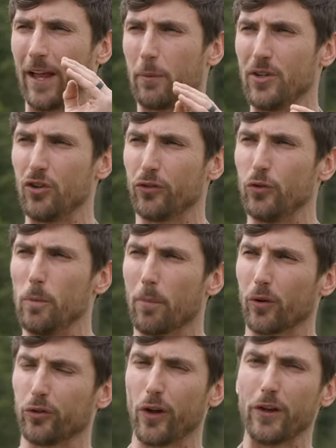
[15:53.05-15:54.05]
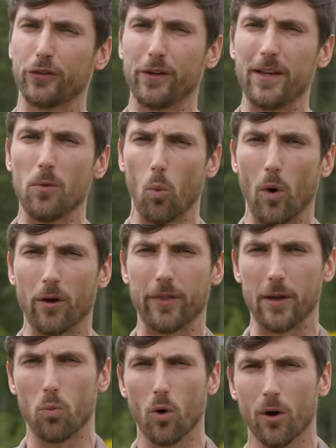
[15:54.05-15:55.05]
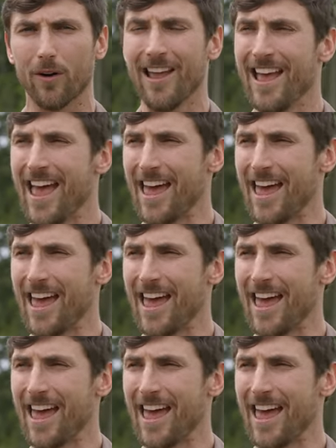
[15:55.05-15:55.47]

Like we just knew precisely where they were.